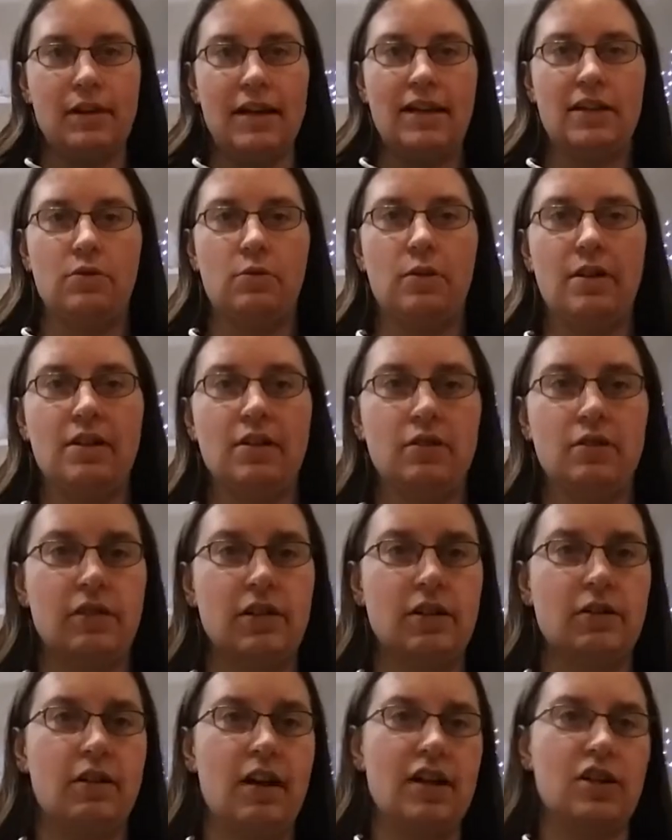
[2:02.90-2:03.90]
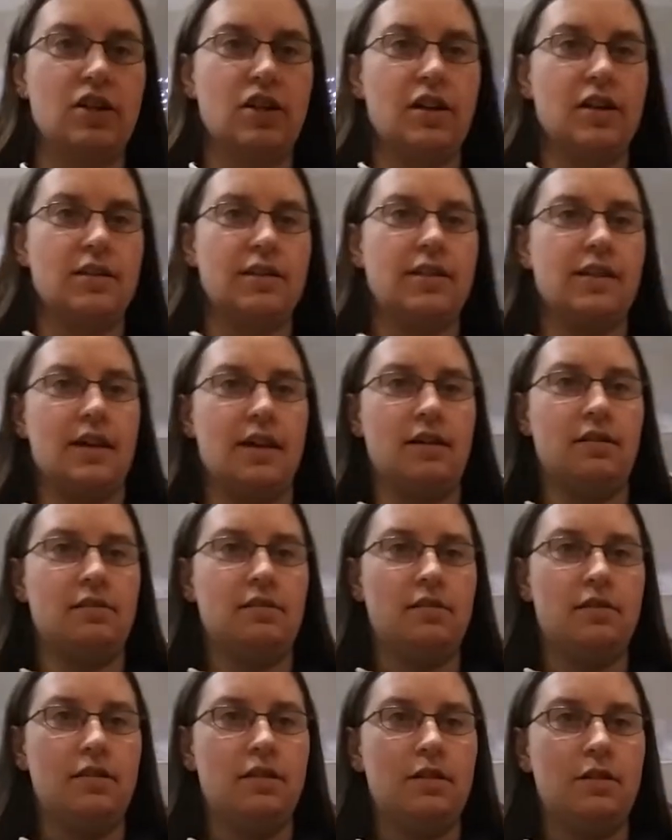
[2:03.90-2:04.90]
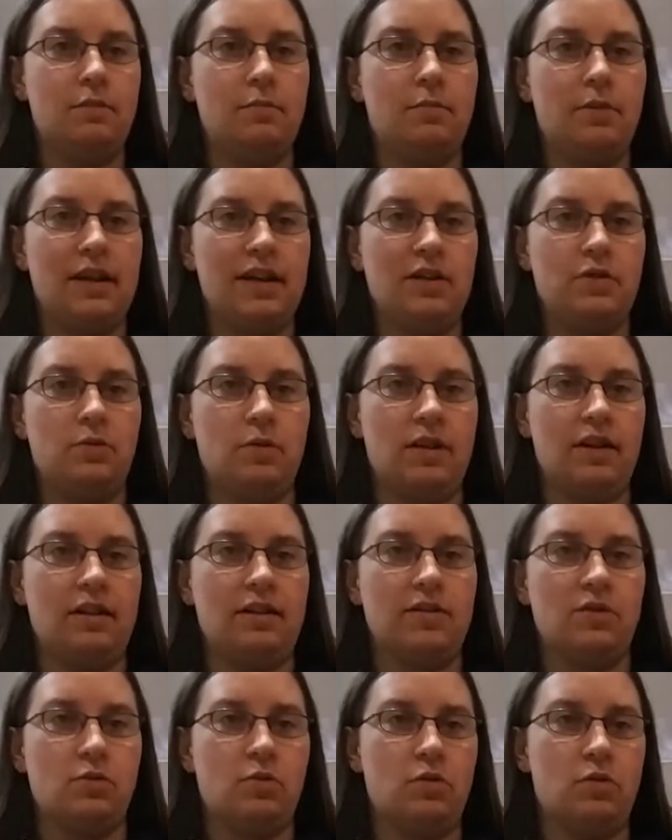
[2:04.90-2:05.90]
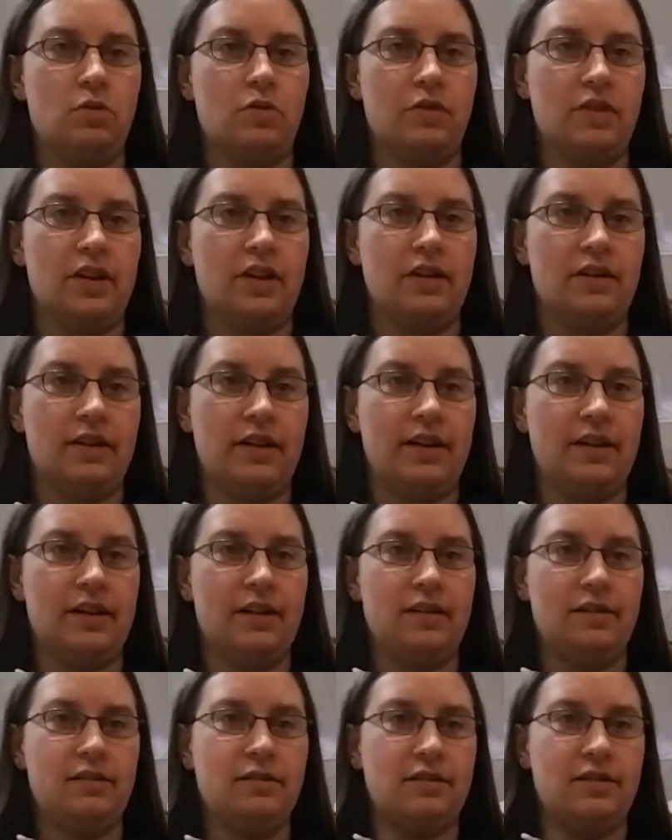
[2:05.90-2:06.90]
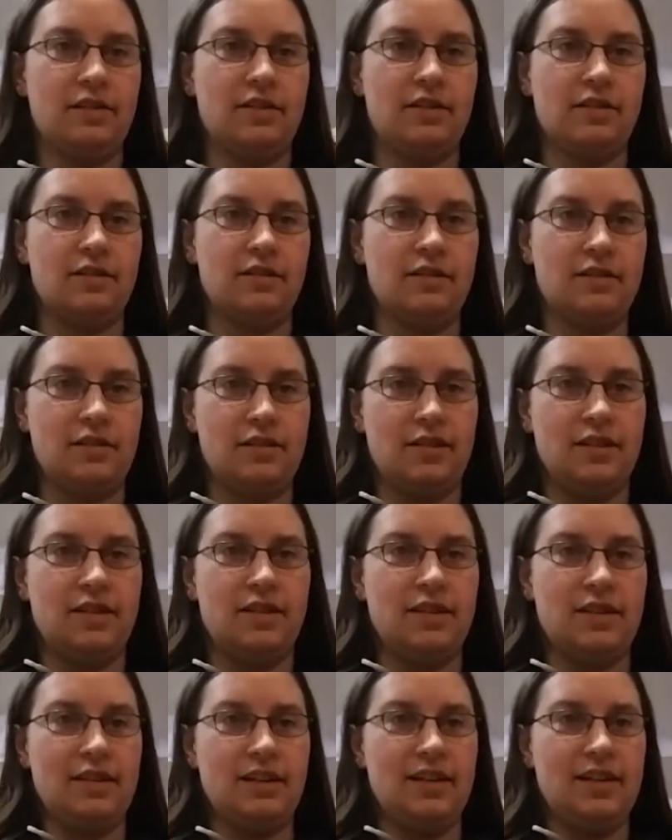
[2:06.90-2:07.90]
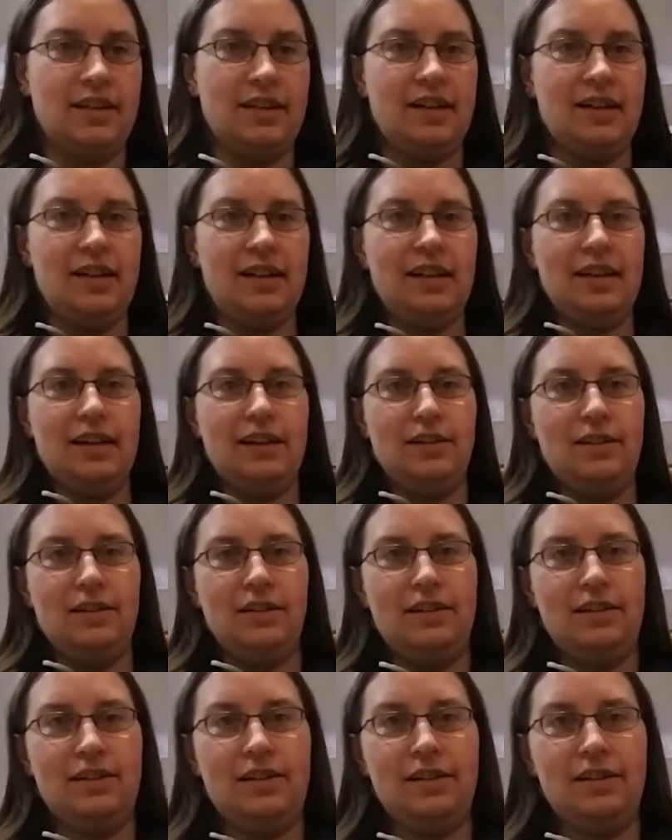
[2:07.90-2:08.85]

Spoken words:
play toys over here. Well, actually, you can see a play toy in this corner over here, right here. It's a little